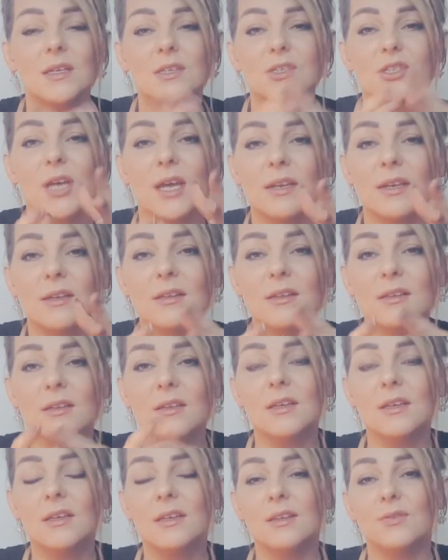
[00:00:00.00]

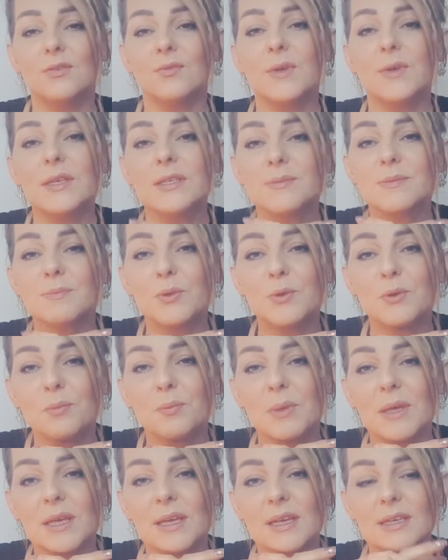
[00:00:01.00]
channel, the Facebook
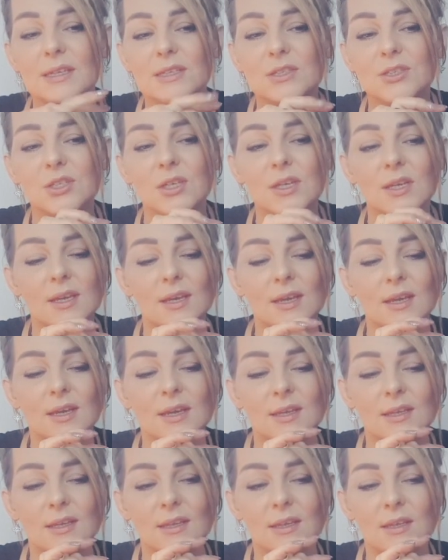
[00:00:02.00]
page. Uh,